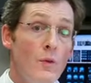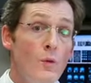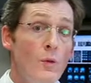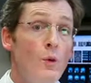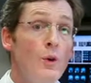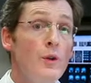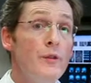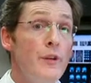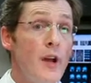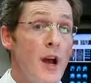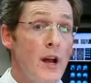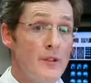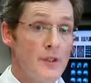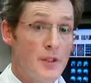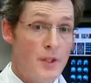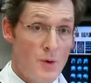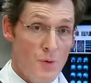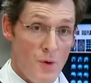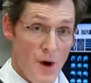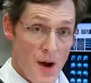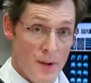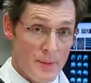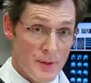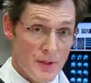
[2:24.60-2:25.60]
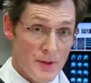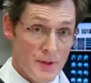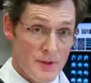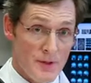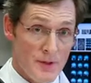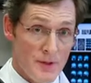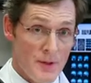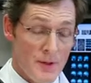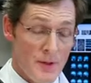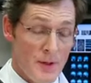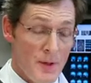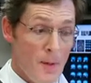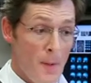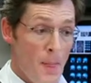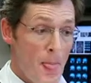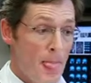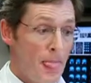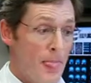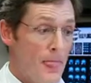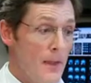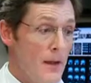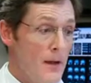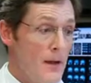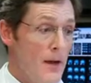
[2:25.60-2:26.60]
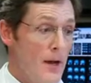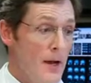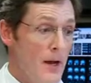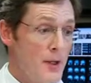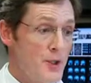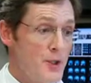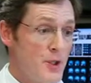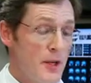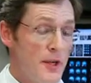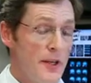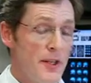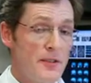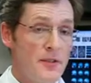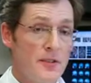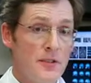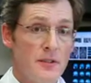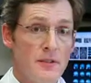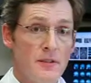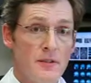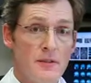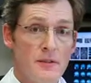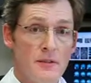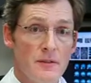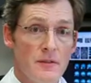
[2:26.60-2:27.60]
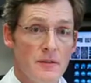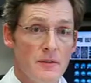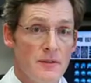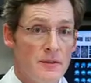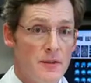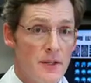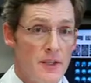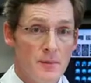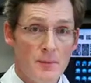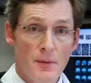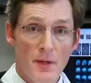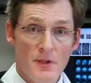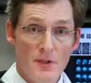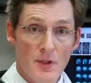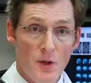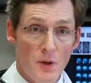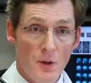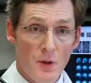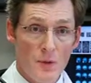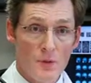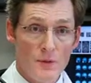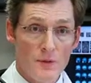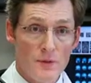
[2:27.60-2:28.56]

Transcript: We've got 2 options. Jenny's 6 months old,